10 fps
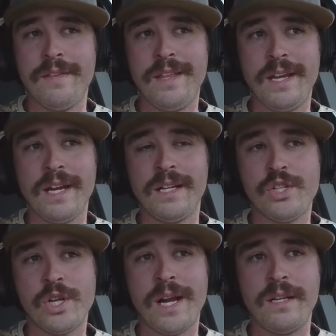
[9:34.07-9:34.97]
They got a
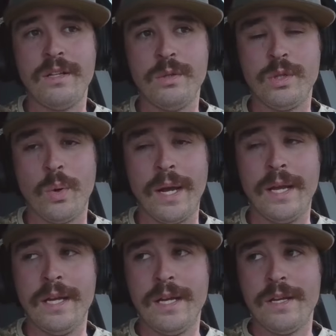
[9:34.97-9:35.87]
shiny new toy.
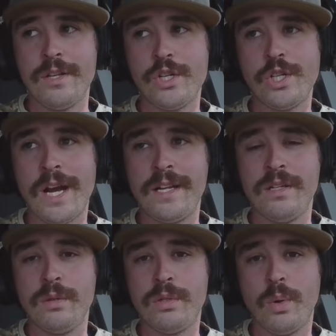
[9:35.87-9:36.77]
Their shiny
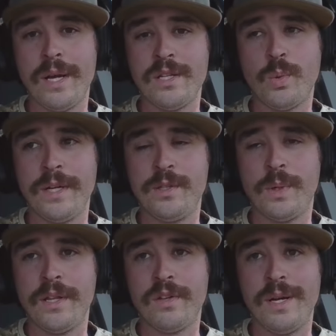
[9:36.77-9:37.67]
new toy in twenty
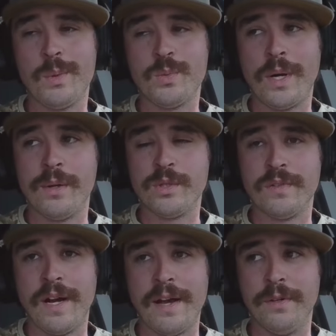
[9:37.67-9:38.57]
twenty-three was Whiteout
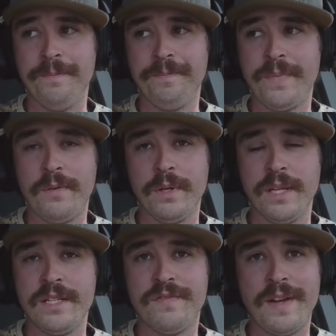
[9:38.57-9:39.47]
Survival. They
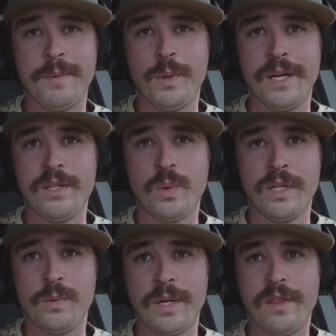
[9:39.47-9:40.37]
released February
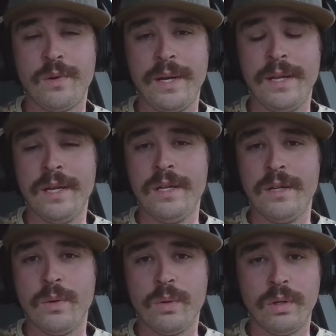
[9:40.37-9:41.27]
twenty twenty-three,
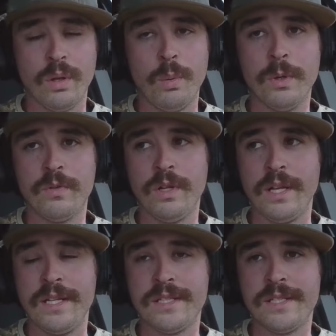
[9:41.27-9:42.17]
global
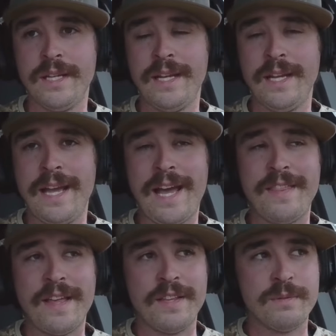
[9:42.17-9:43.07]
release,
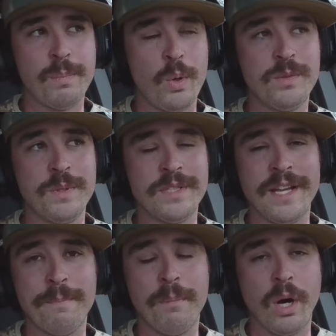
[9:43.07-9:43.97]
and then this post was
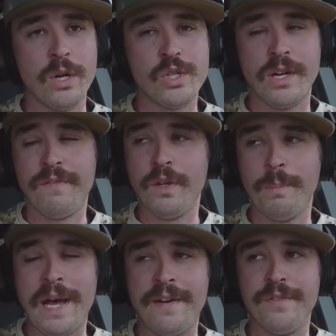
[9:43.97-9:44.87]
like March, and I feel
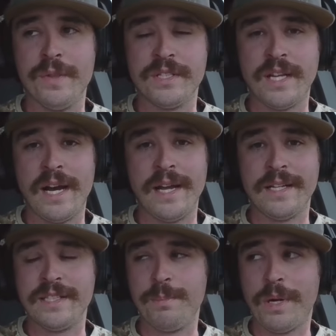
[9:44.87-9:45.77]
bad for this guy
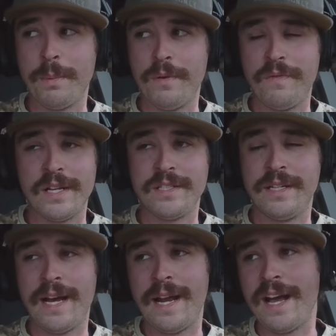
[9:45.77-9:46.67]
because he probably
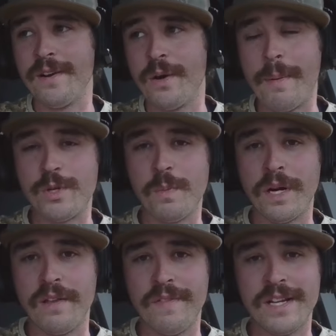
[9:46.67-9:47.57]
invested, I, I don't know how much
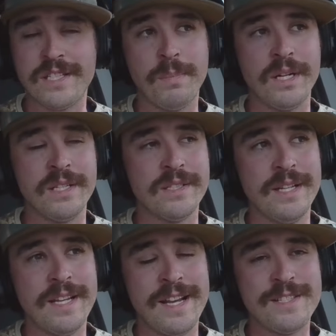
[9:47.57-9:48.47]
money he invested, but he's,
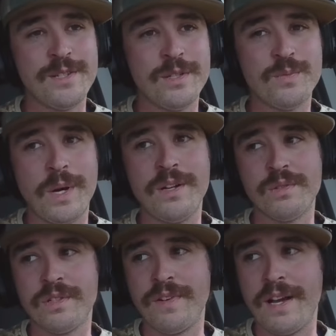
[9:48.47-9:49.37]
as soon as Whiteout
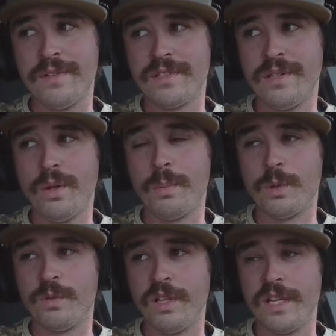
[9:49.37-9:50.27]
Survival's
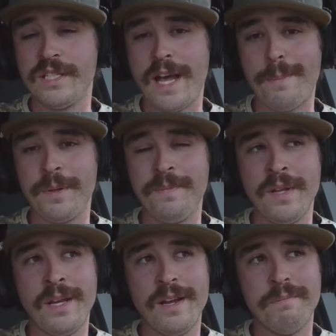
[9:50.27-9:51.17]
global release happened,
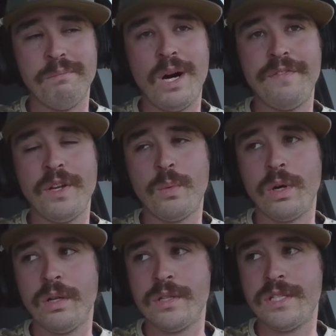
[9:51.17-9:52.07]
Mafia
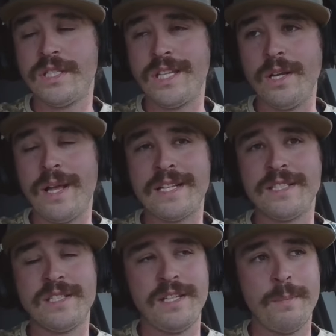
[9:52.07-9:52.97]
World still
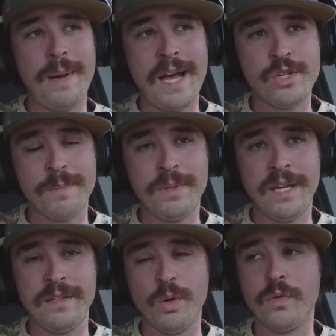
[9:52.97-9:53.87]
hasn't seen a patch
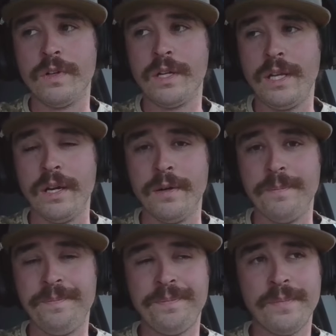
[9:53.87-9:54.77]
update in over a year,
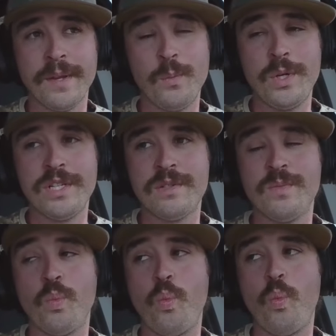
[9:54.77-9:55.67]
which is
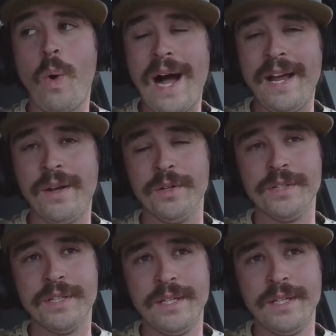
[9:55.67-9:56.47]
wild.